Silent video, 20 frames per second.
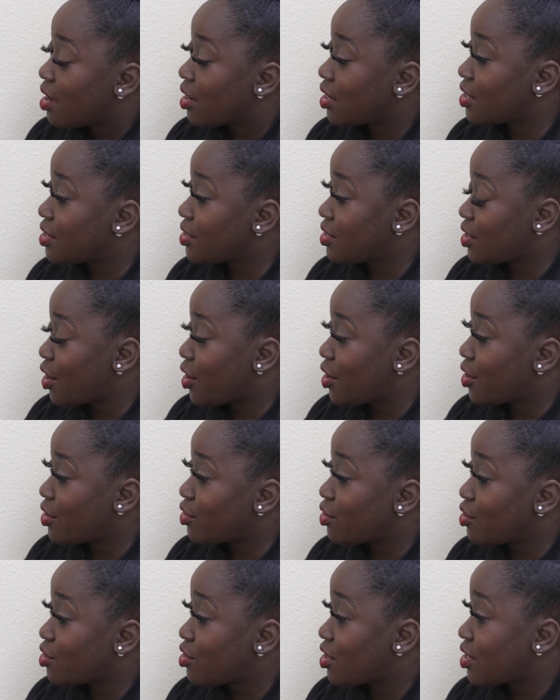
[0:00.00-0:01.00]

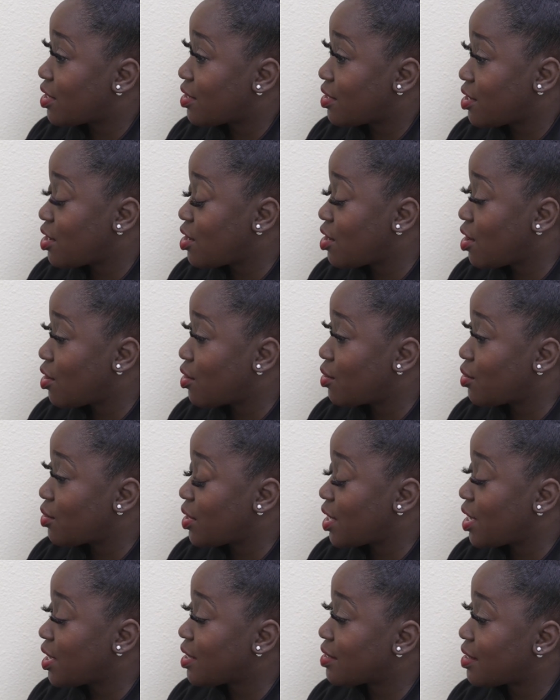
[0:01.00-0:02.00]
concerns, or just,
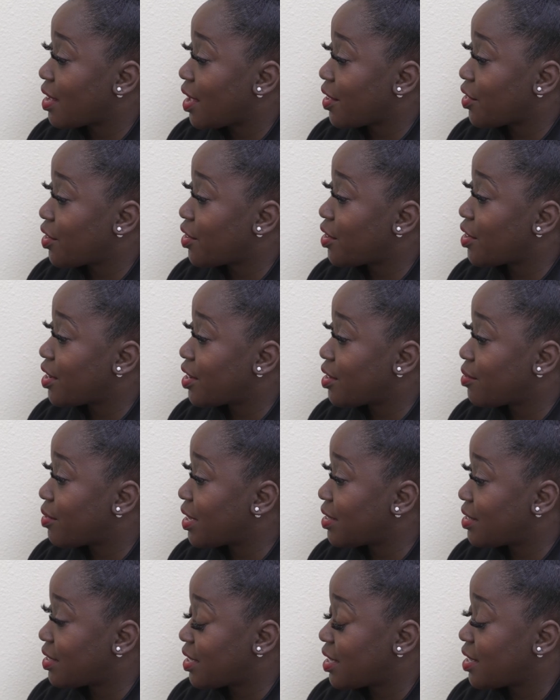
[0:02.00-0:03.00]
things that they're
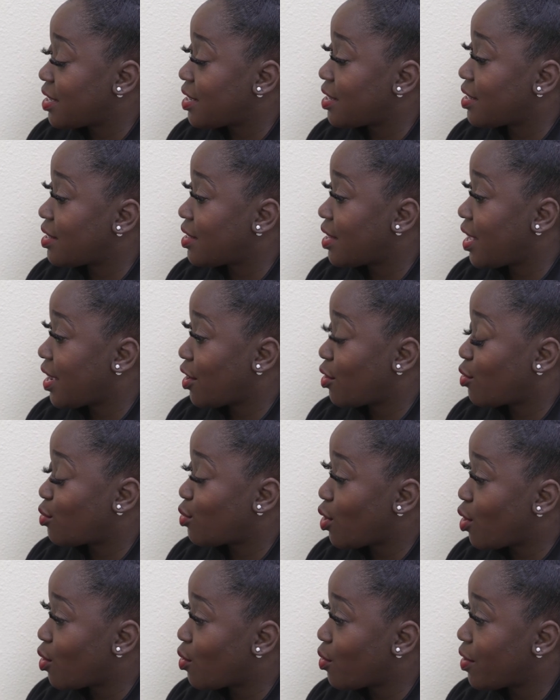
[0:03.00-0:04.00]
interested in and they don't
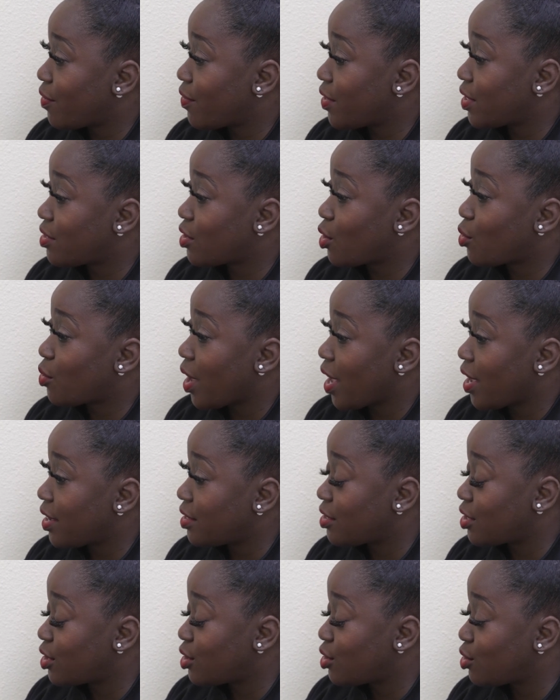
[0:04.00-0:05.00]
know if it's
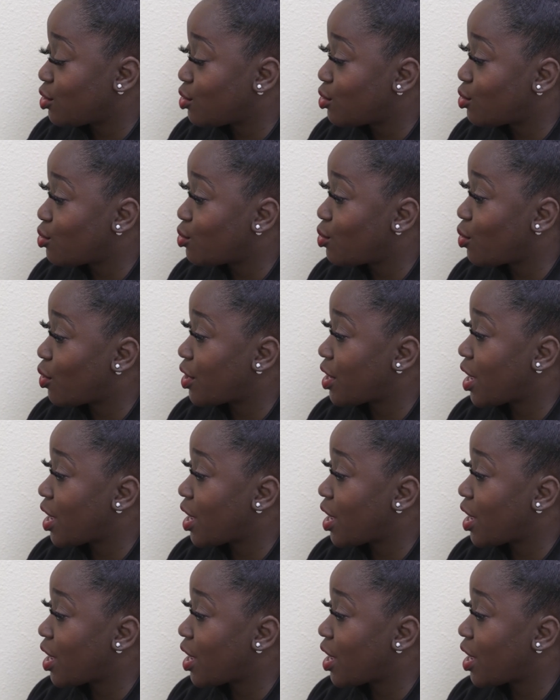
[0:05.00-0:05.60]
okay to do or